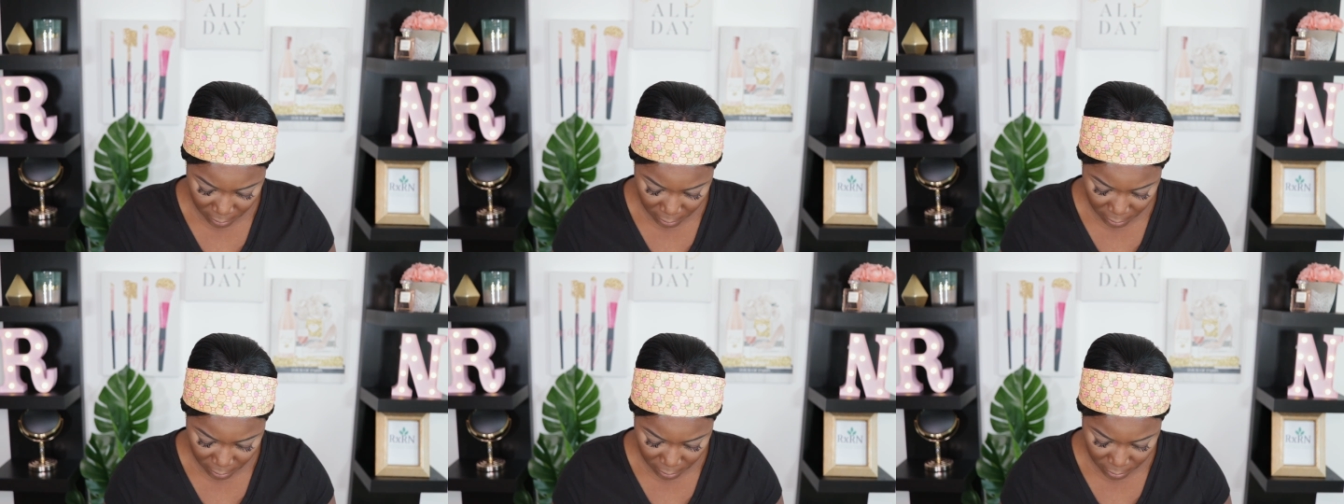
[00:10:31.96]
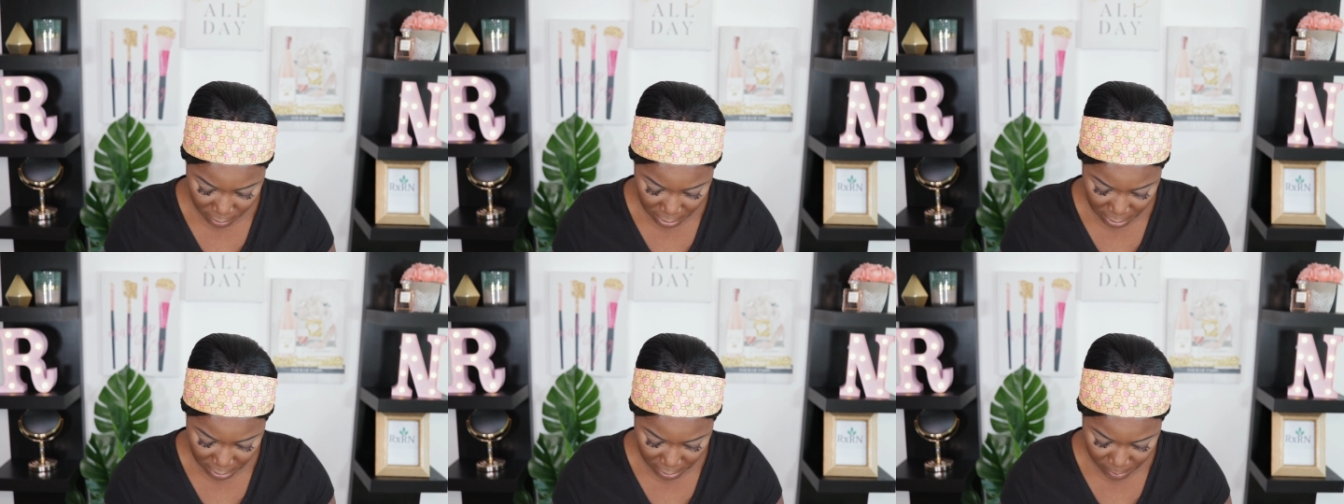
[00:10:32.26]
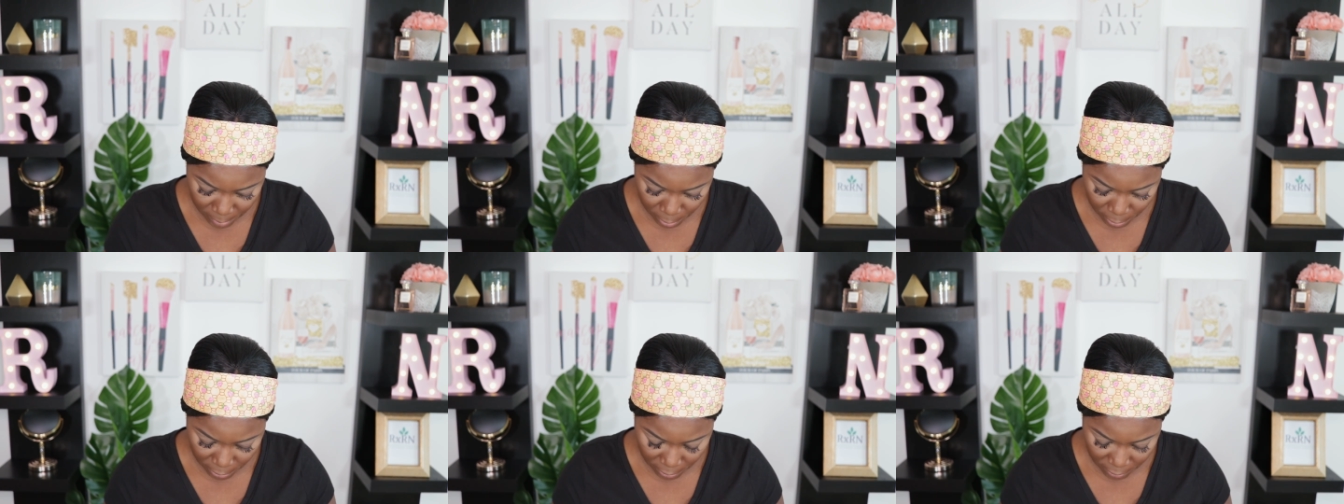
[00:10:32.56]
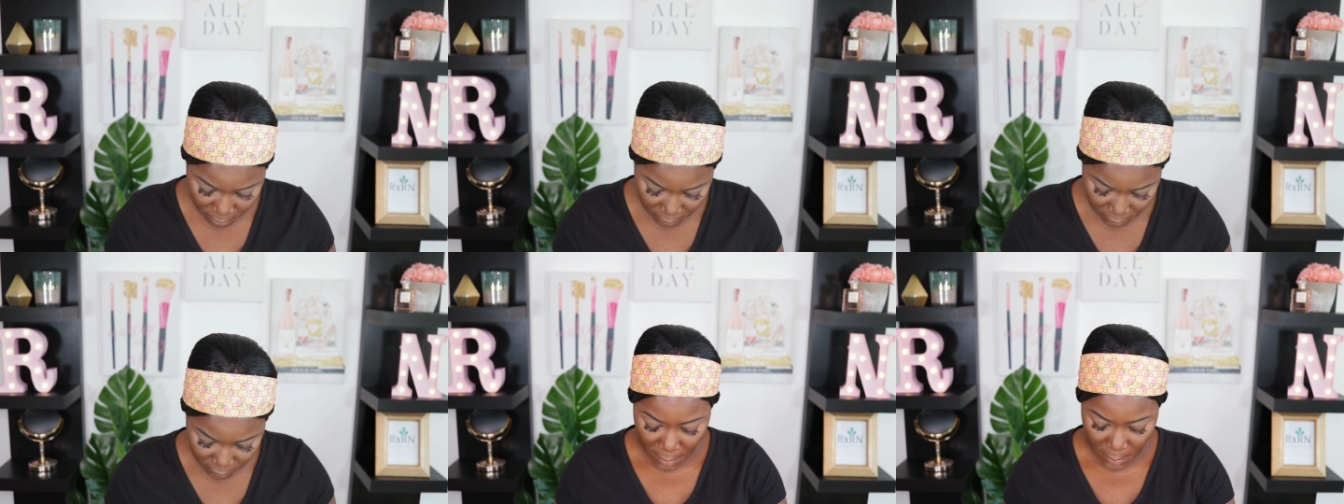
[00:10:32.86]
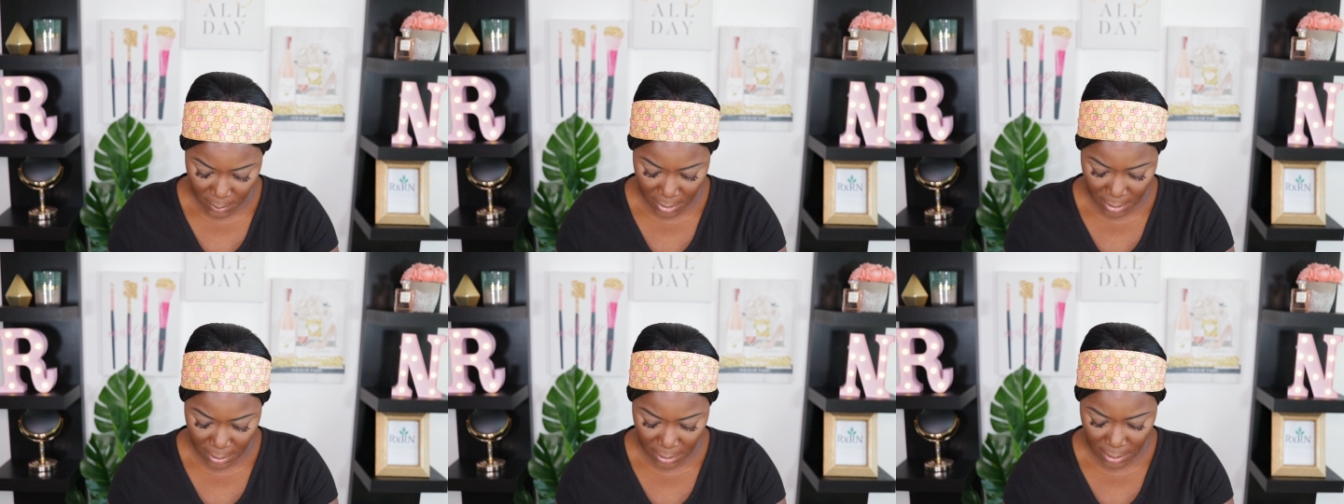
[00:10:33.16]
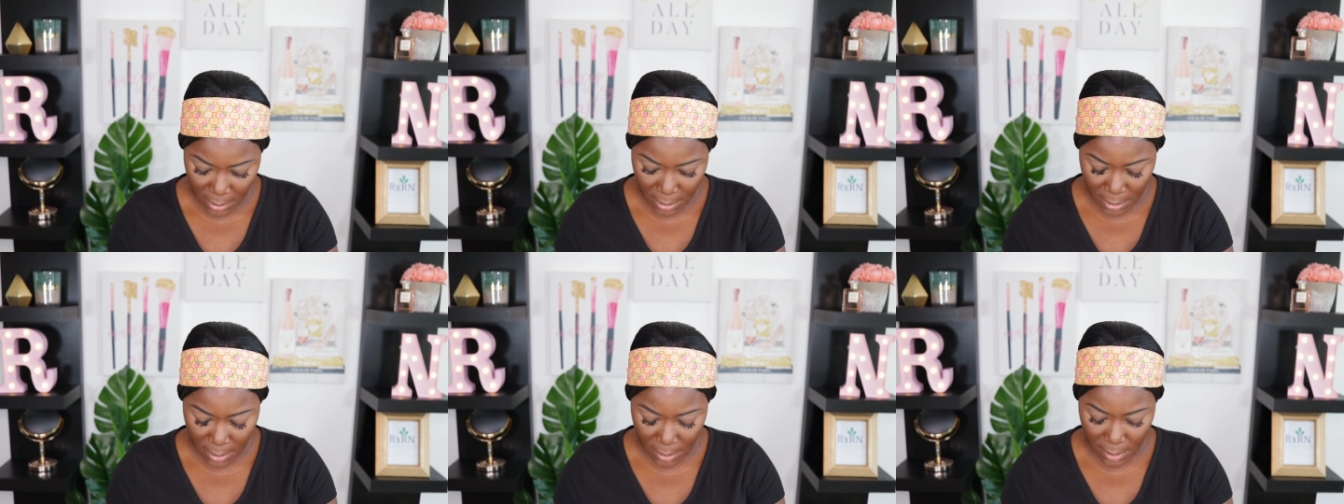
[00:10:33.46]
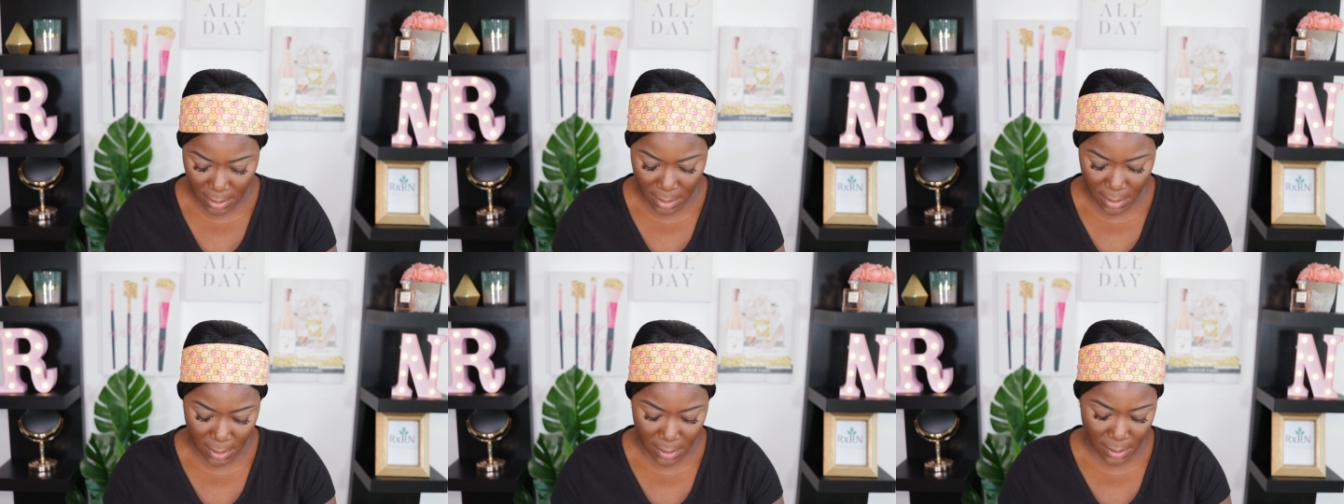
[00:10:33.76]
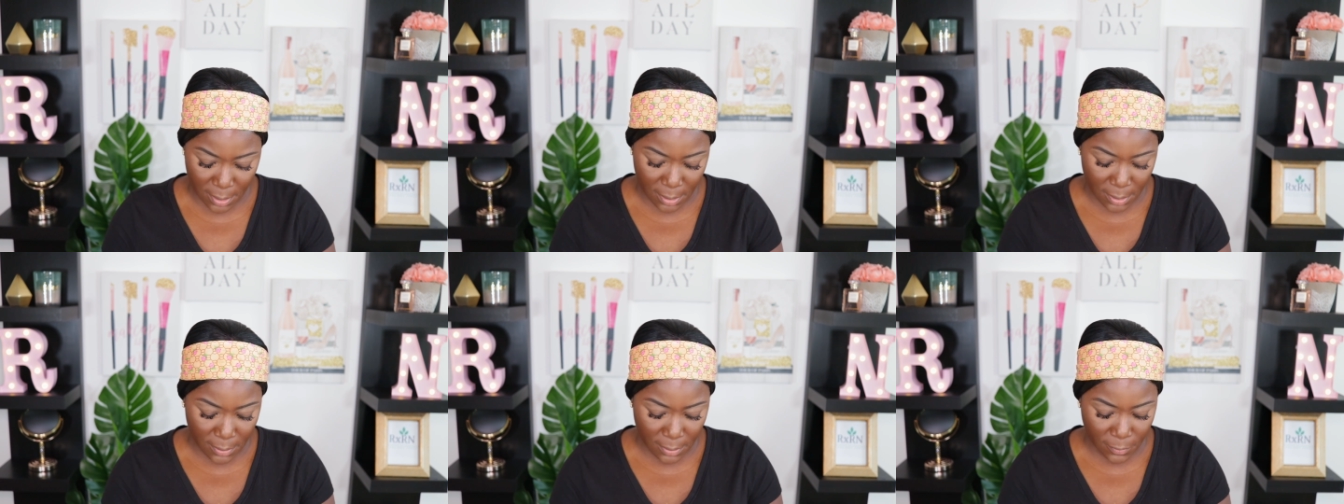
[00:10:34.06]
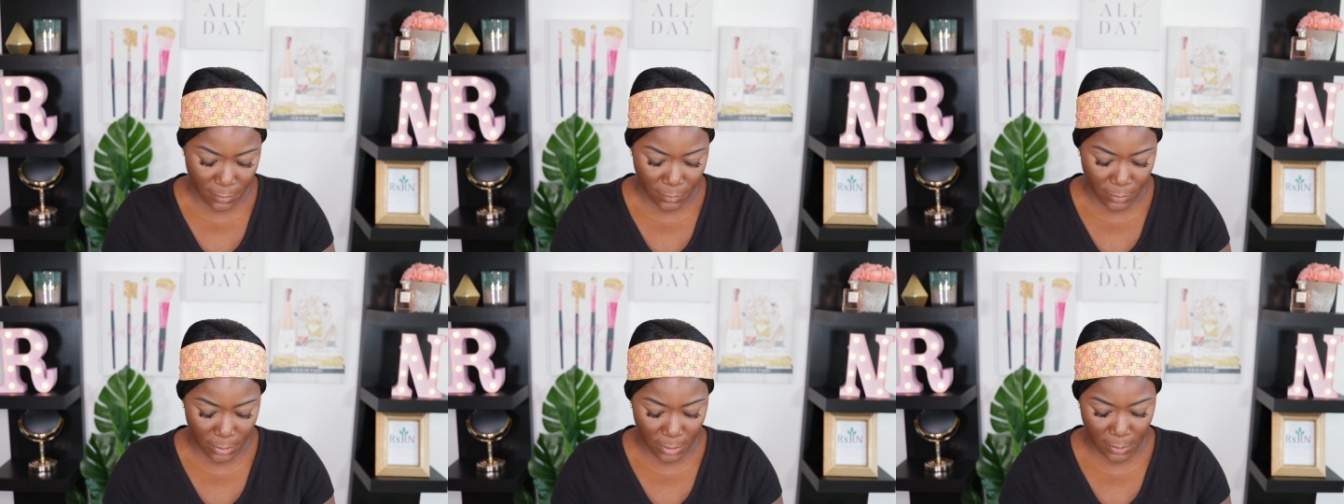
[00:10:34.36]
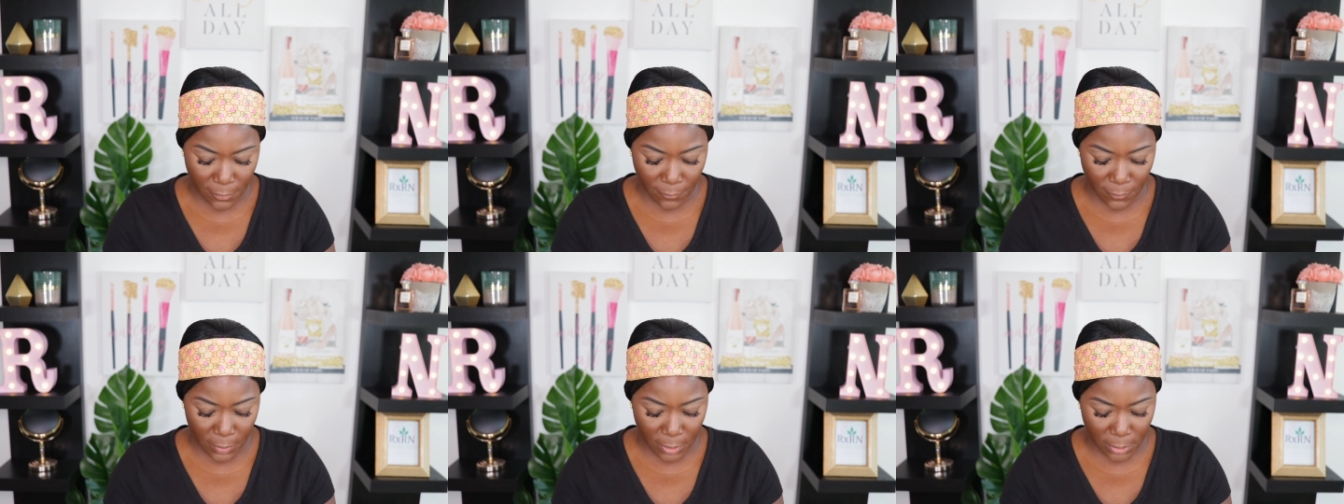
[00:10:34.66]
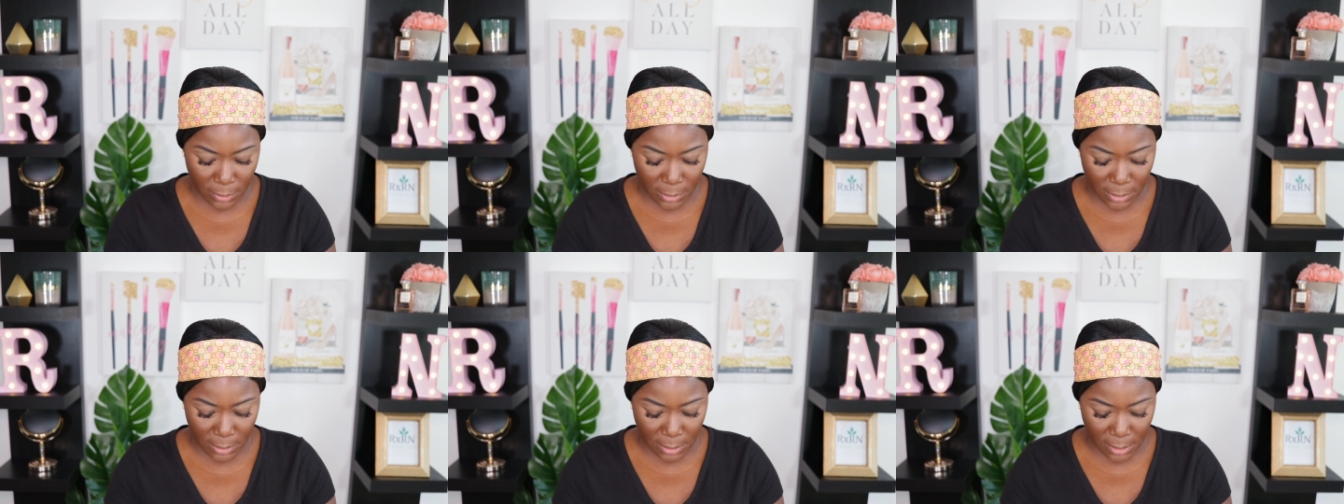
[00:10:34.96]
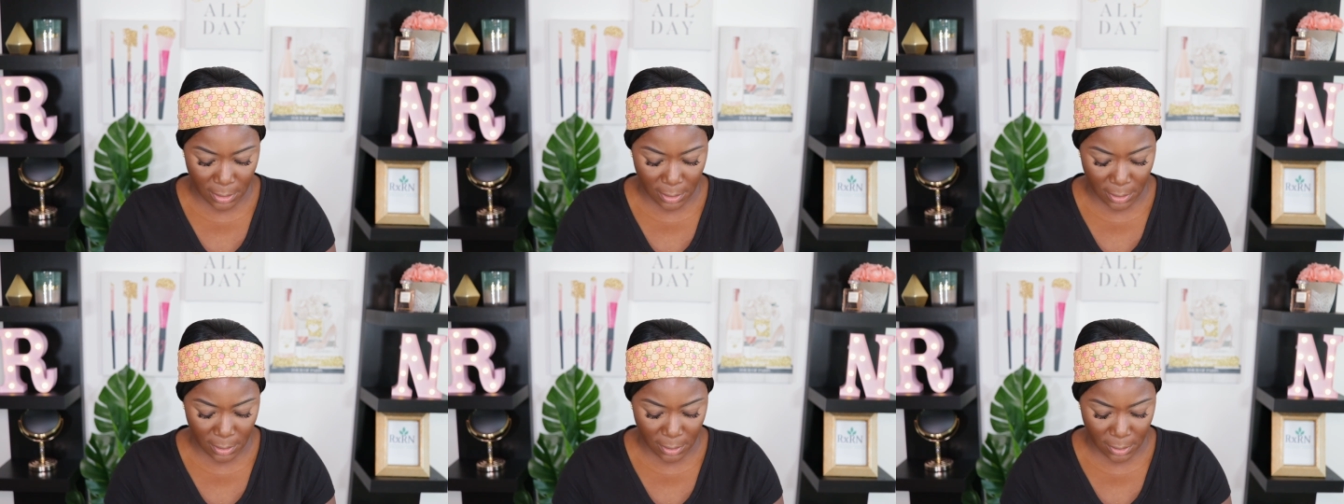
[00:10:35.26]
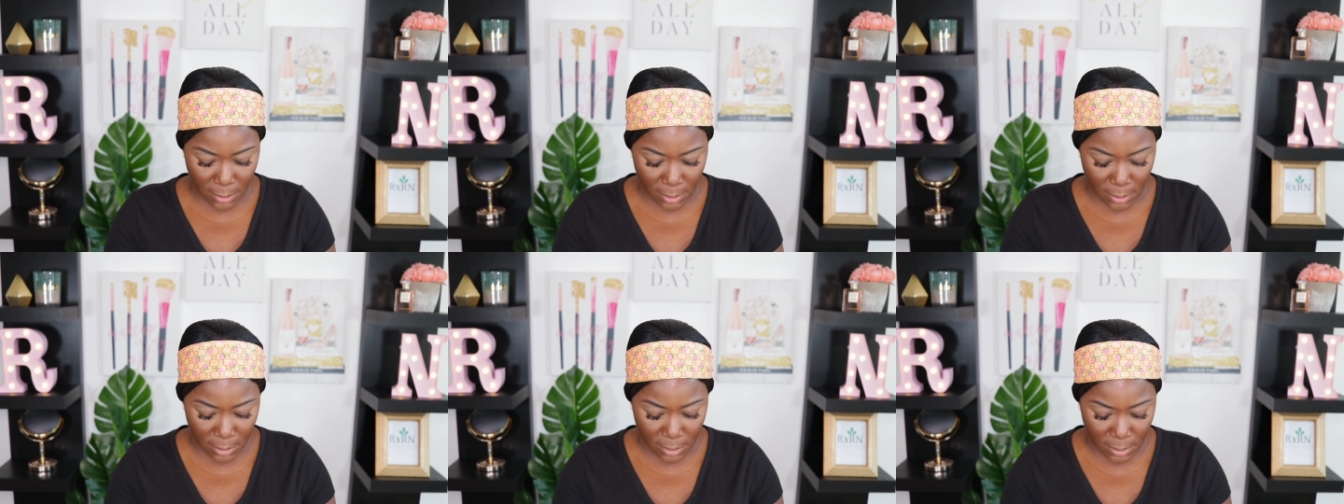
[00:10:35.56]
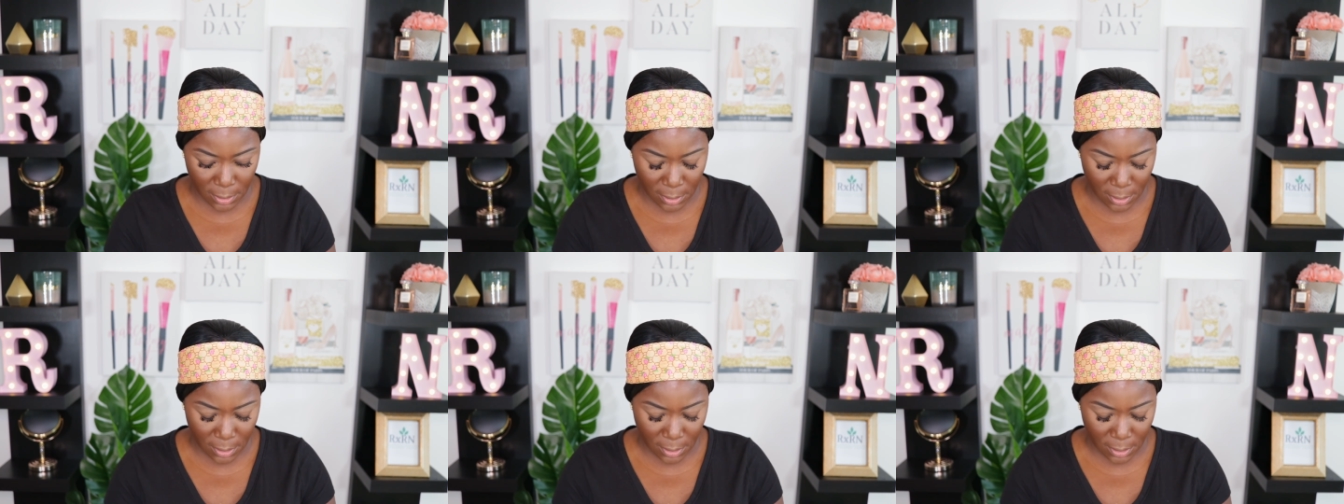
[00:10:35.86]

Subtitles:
a little shimmer, but I think for the first color,